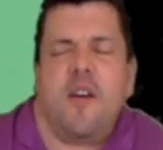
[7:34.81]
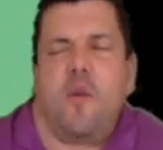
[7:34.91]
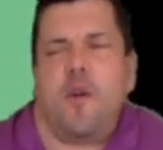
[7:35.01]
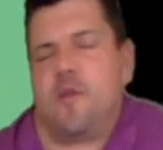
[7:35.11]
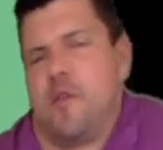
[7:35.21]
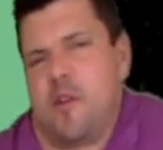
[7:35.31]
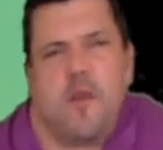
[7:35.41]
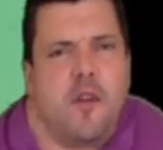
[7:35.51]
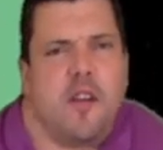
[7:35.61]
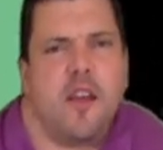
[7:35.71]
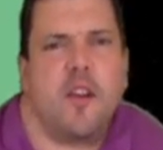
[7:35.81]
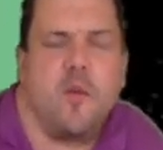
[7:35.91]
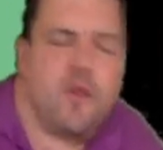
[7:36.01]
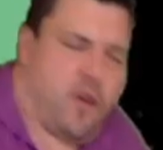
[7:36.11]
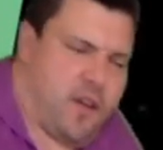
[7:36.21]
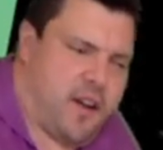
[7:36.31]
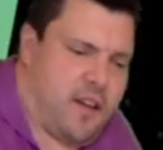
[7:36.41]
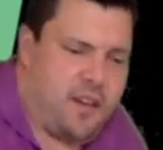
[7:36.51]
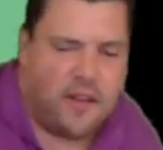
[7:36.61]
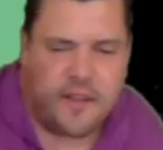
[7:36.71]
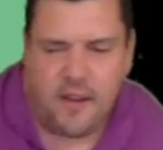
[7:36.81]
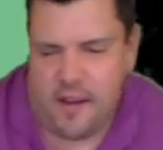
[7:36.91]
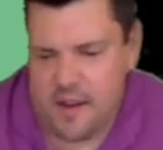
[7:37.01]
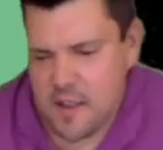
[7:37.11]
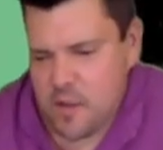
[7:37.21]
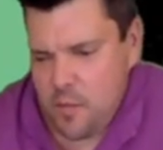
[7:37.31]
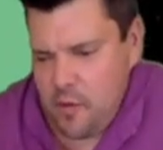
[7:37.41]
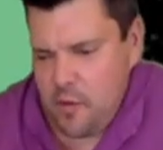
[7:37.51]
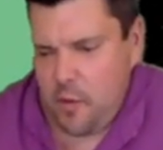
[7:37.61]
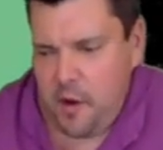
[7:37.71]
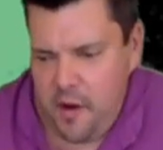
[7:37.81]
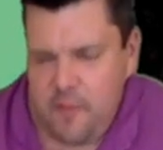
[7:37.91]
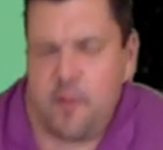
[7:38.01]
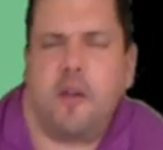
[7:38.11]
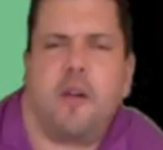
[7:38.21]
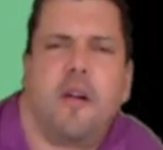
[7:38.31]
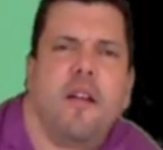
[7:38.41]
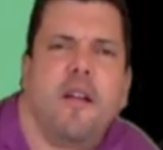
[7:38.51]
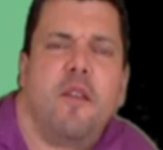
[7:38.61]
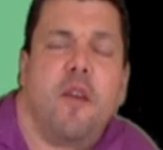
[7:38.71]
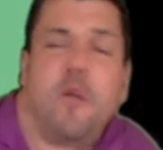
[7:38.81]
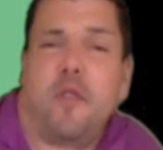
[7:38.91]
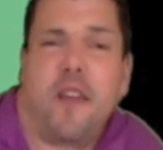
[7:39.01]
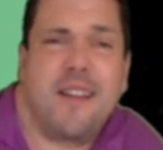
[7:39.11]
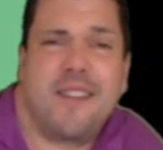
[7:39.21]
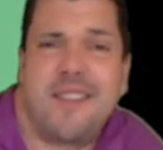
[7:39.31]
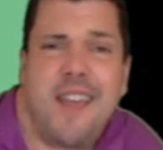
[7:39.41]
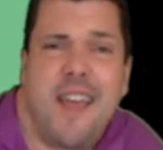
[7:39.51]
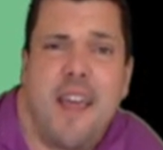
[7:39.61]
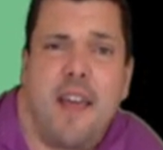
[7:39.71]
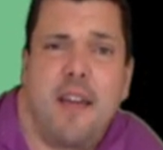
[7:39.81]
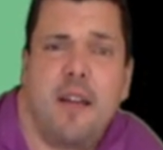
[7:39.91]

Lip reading: when you're communicating with your colleagues in a hospital or wherever, they will not say,